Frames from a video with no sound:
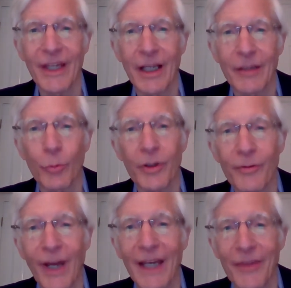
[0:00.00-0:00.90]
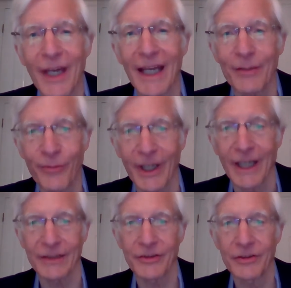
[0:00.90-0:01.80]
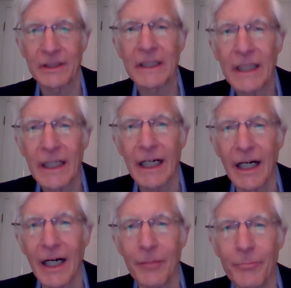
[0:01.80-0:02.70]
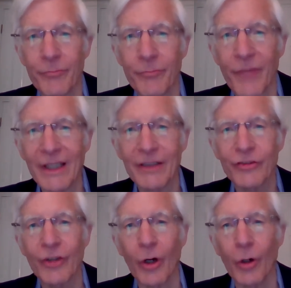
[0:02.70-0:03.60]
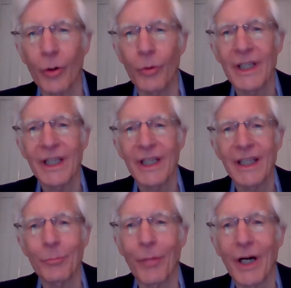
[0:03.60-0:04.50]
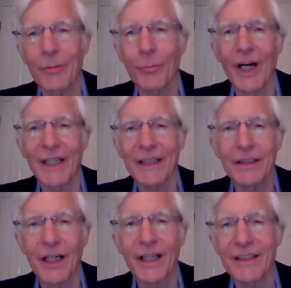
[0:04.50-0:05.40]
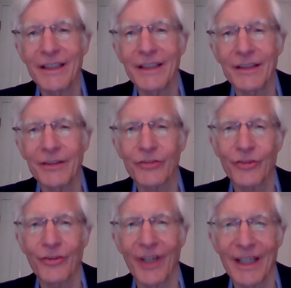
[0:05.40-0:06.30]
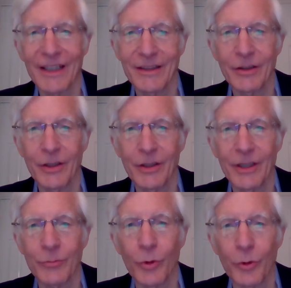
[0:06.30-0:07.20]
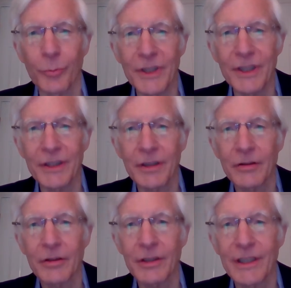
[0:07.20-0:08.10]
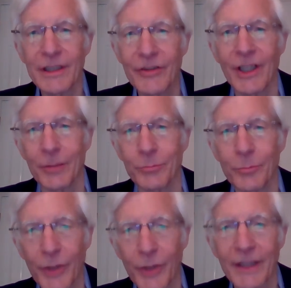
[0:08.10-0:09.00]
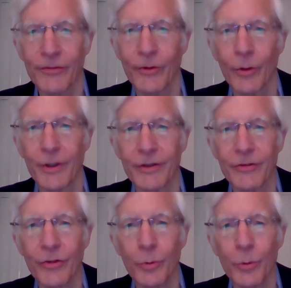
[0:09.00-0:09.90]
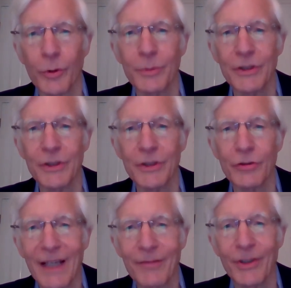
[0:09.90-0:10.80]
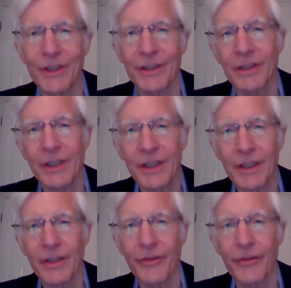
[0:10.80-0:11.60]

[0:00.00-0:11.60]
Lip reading: that would have had that effect. So my gut is that it will be qui tam plaintiffs' lawyers who will be driving